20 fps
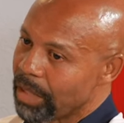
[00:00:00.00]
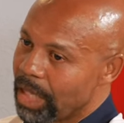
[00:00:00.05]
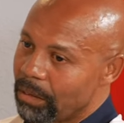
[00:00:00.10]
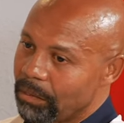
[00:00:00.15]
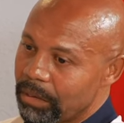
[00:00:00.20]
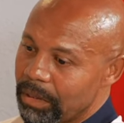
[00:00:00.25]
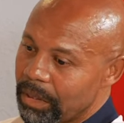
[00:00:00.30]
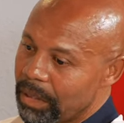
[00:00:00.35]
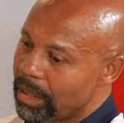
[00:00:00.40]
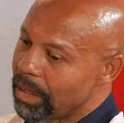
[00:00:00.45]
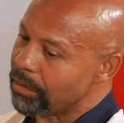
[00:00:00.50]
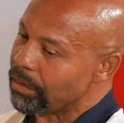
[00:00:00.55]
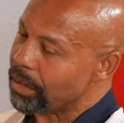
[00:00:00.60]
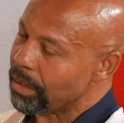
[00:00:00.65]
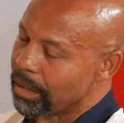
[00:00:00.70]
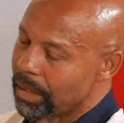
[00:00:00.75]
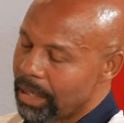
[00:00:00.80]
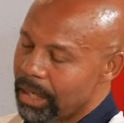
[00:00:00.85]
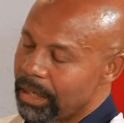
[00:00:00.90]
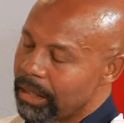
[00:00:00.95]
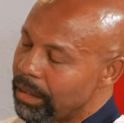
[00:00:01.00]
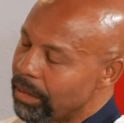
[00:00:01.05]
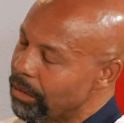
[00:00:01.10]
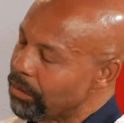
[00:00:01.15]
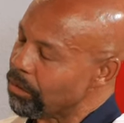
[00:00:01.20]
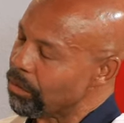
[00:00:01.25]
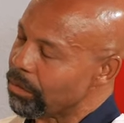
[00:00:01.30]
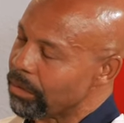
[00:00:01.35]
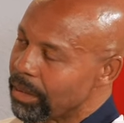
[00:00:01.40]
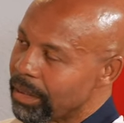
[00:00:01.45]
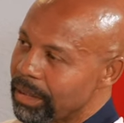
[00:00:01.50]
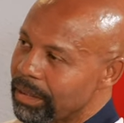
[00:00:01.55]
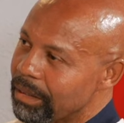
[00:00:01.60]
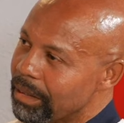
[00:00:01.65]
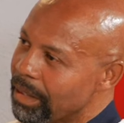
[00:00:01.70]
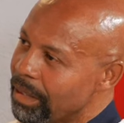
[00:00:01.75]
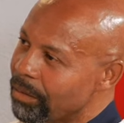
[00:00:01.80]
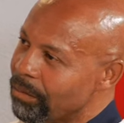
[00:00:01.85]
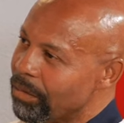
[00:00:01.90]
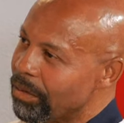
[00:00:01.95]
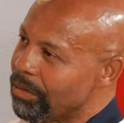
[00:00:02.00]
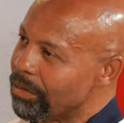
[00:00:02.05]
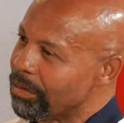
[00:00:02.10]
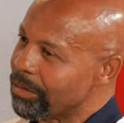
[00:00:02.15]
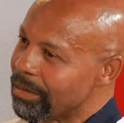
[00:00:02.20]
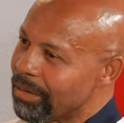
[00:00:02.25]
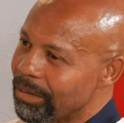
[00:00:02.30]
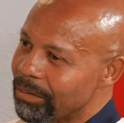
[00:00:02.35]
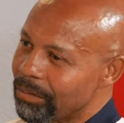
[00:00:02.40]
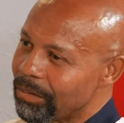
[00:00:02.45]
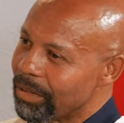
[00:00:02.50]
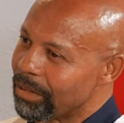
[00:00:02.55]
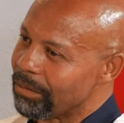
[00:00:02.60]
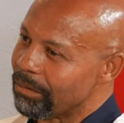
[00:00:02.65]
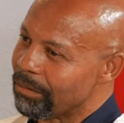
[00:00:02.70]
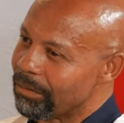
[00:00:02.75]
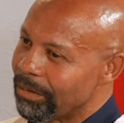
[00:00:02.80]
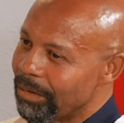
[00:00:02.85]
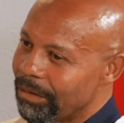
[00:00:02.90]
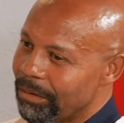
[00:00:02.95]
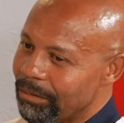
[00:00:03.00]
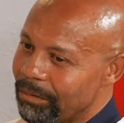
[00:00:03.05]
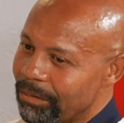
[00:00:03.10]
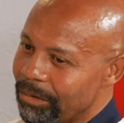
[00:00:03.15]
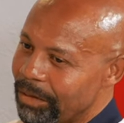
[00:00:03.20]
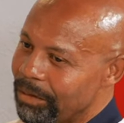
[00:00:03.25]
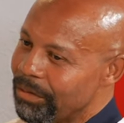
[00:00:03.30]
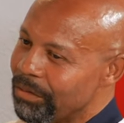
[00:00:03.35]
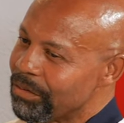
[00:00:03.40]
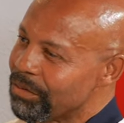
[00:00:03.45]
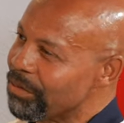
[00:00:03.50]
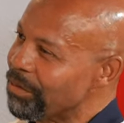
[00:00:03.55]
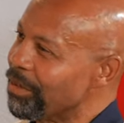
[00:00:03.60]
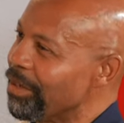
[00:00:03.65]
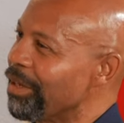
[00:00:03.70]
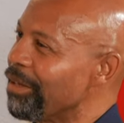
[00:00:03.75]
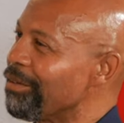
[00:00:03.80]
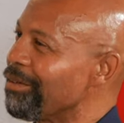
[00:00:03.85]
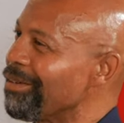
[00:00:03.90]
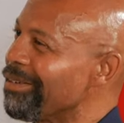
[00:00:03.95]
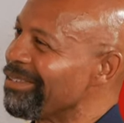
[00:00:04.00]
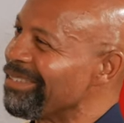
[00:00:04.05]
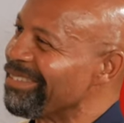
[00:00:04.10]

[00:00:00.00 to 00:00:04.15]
I wouldn't have had it any other way. I'm wondering. that uh, we we're we're in this together.